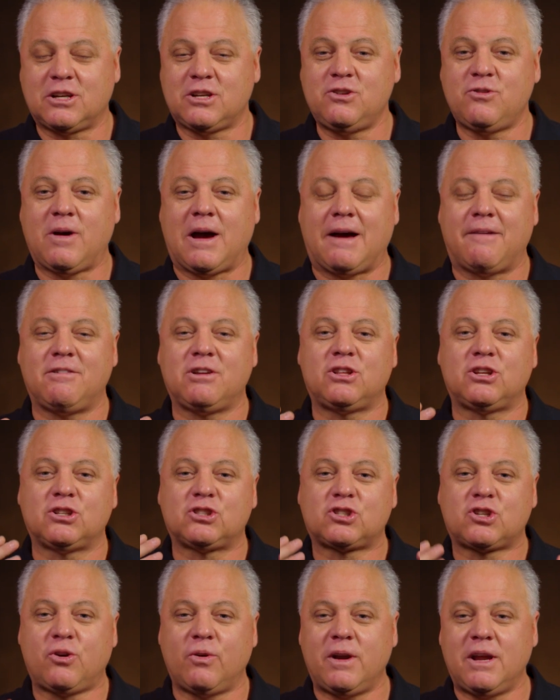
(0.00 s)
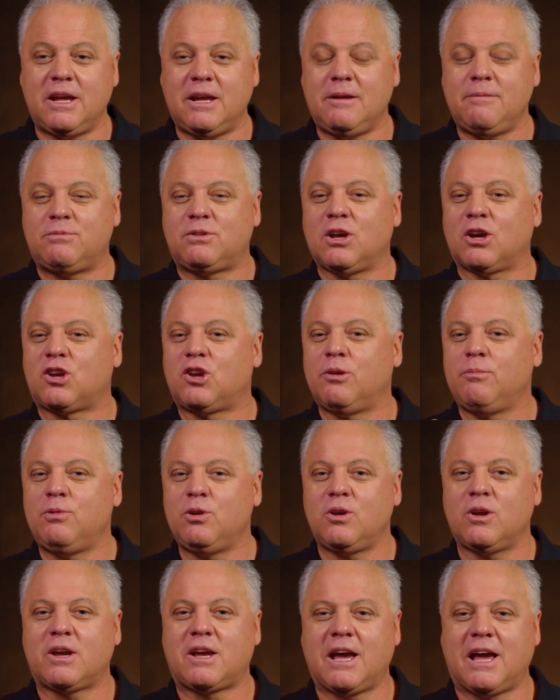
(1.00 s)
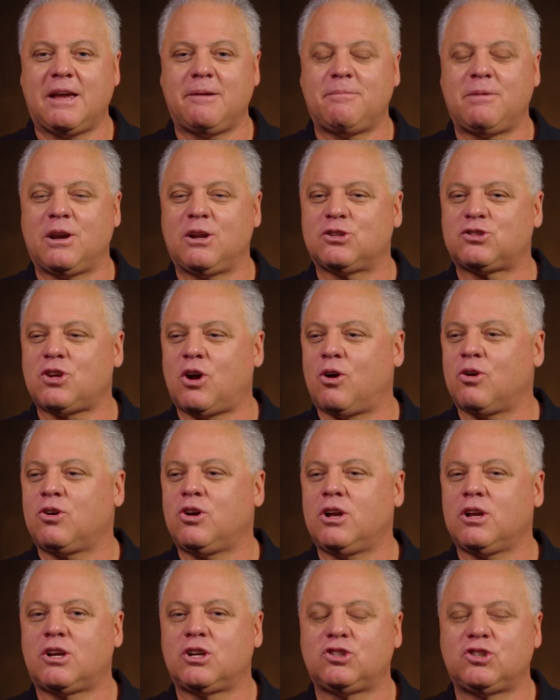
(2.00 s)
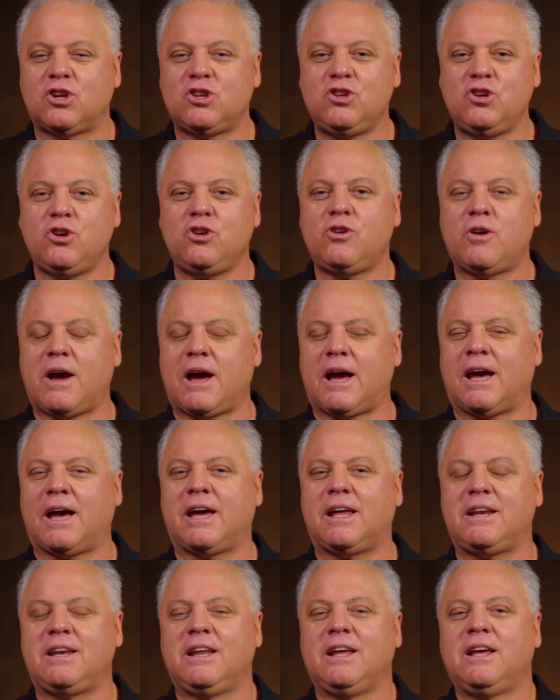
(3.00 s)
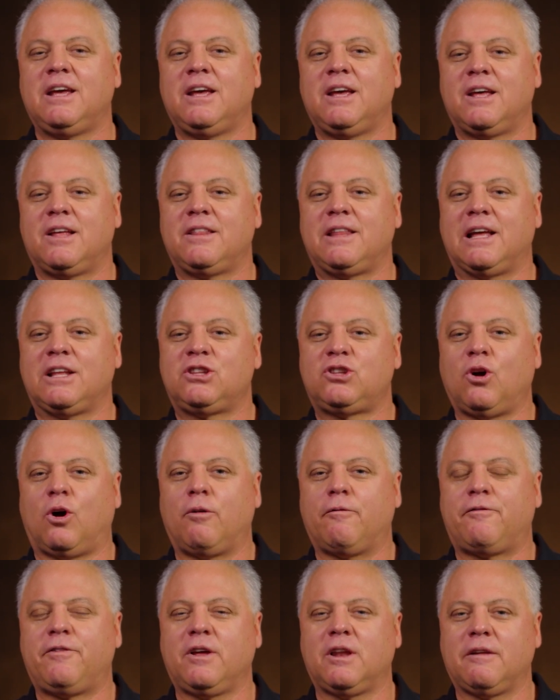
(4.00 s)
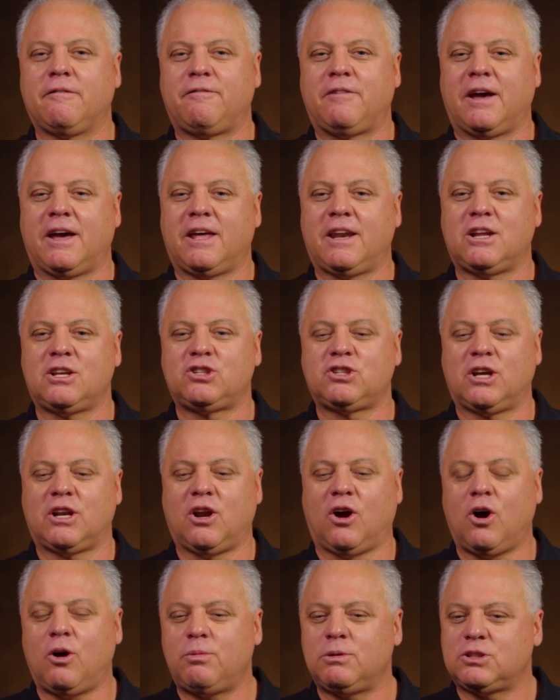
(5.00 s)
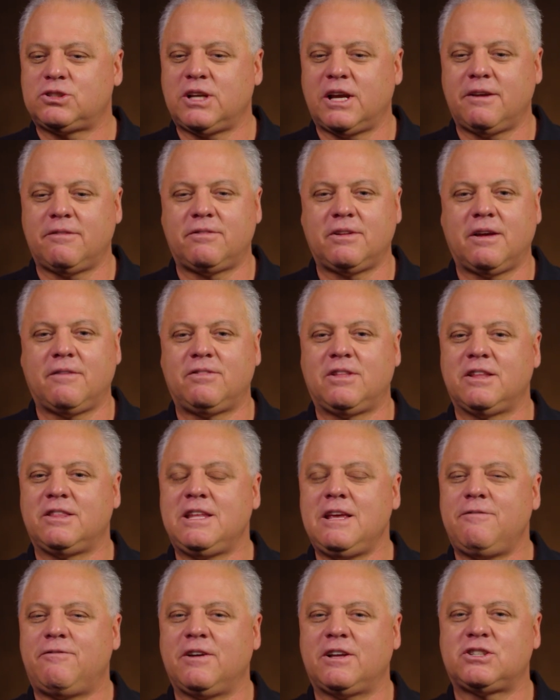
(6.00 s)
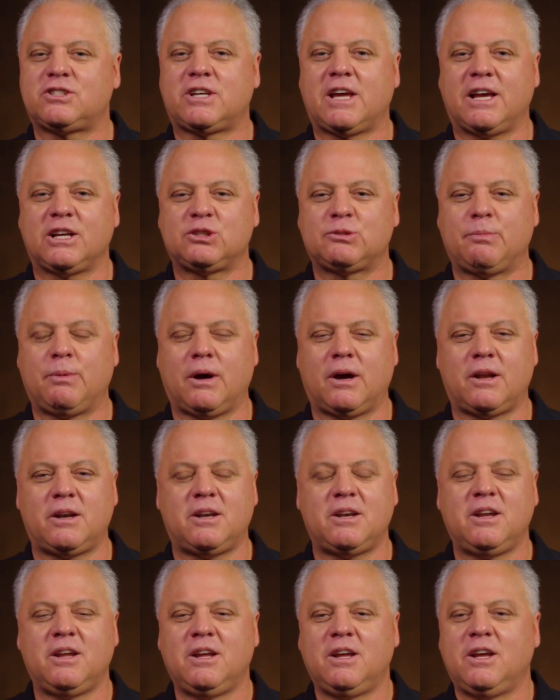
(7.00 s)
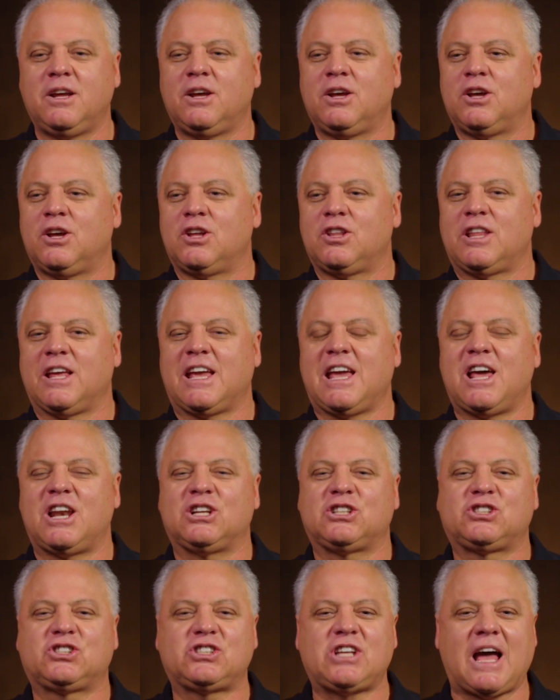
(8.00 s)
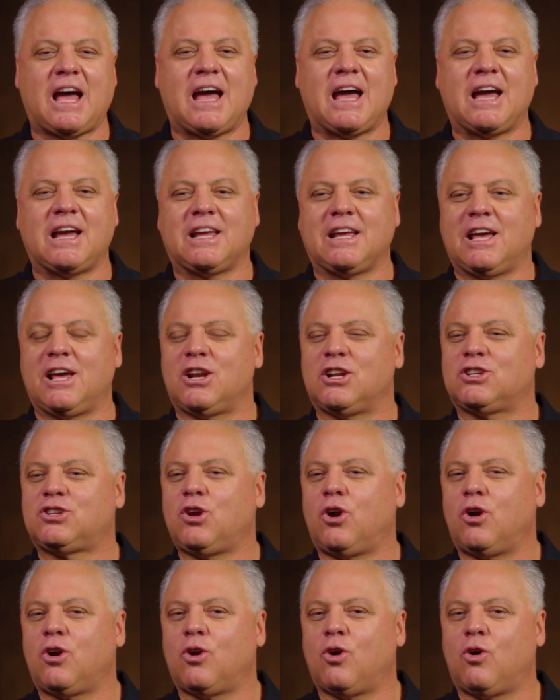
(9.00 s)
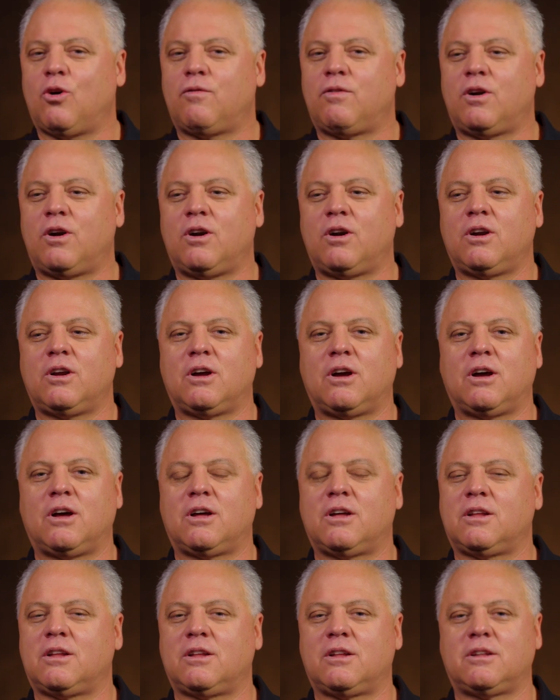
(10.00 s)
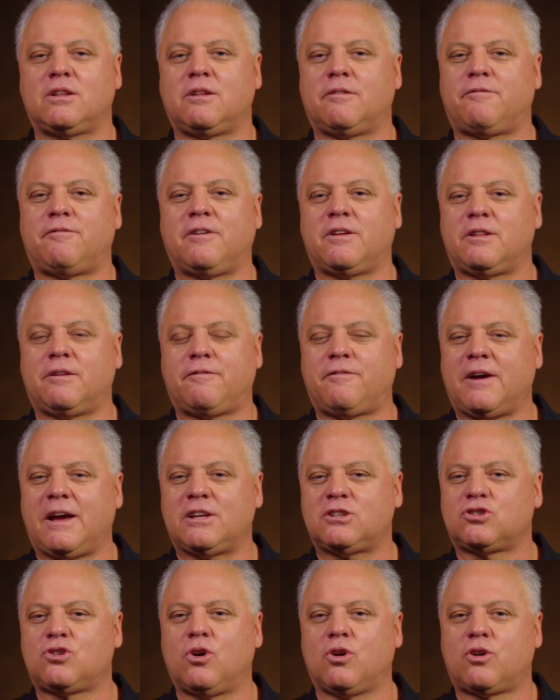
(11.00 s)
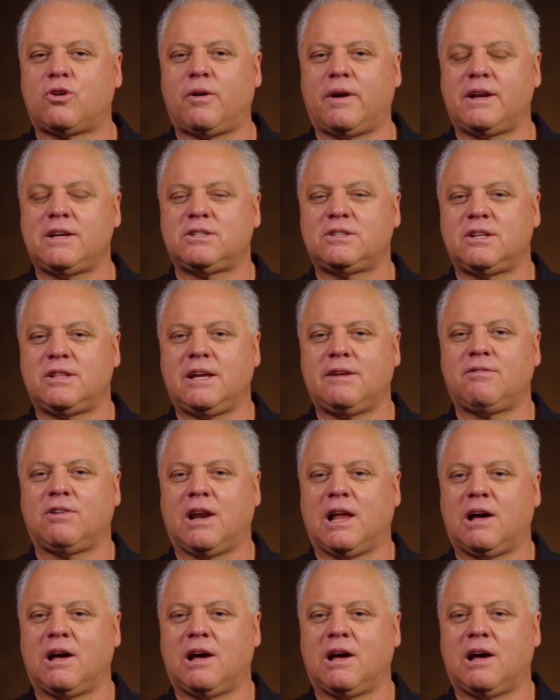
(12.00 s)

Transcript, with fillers: you're having to scream, to communicate, but it's all good because you knew you had that dome field advantage. And I always say if, the defense kicks butt, they get a sack, get a turnover, uh, the, the, fans go crazy and even